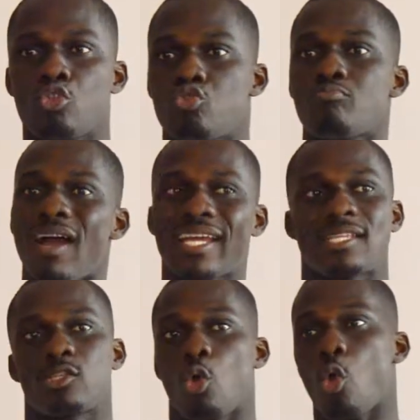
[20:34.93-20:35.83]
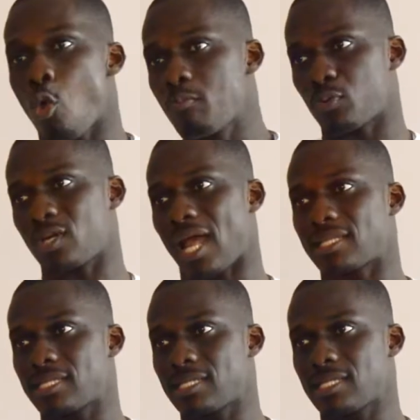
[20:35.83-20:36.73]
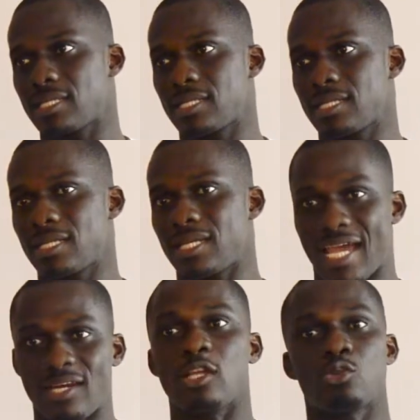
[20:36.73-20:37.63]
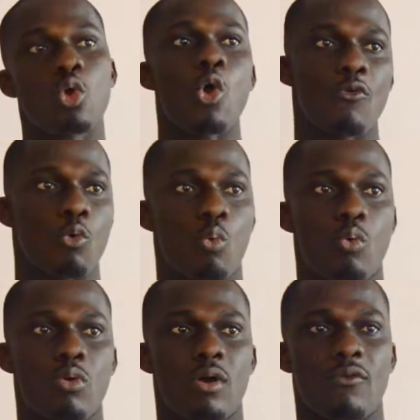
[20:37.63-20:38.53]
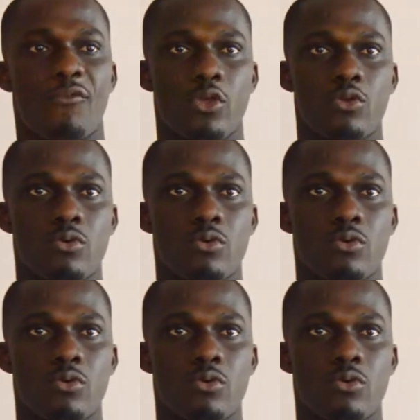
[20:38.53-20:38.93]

to market your own products, and it will go on for you.